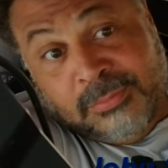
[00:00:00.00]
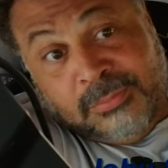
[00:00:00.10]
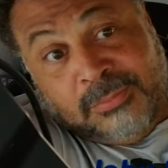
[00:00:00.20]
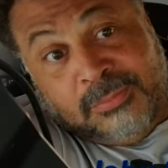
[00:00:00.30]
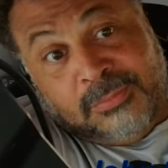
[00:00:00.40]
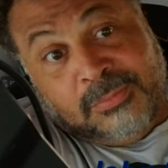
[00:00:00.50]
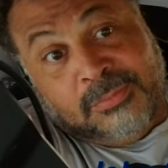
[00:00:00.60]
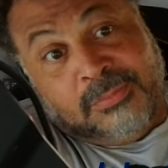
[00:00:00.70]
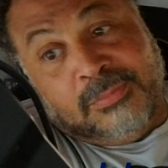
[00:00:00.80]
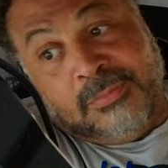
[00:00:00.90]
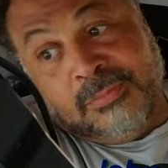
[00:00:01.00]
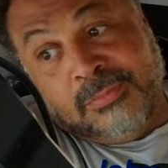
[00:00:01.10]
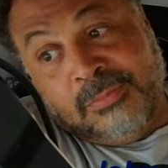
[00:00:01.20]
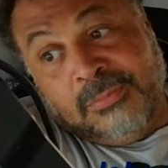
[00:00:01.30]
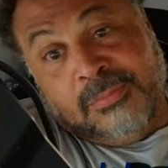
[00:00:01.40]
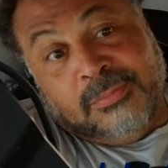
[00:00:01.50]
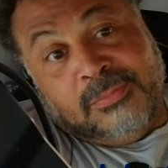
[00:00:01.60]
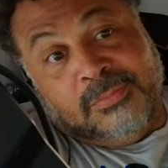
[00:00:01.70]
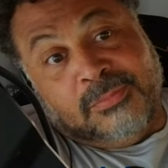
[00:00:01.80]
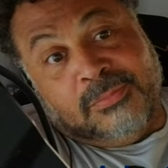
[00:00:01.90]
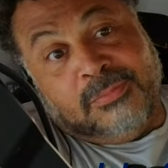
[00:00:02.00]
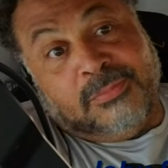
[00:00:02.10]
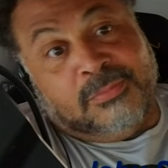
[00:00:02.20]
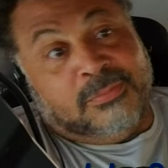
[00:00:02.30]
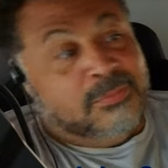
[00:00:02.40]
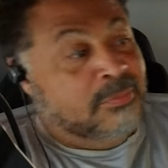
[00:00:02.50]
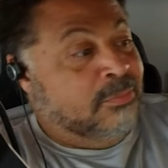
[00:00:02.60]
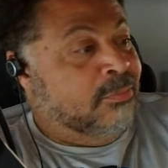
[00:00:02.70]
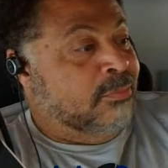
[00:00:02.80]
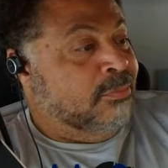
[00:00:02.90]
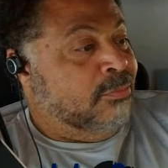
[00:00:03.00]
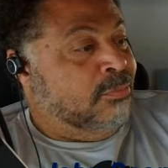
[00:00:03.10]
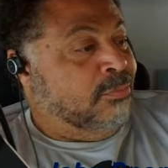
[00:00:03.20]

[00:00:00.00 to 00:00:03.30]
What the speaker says: (not speaking)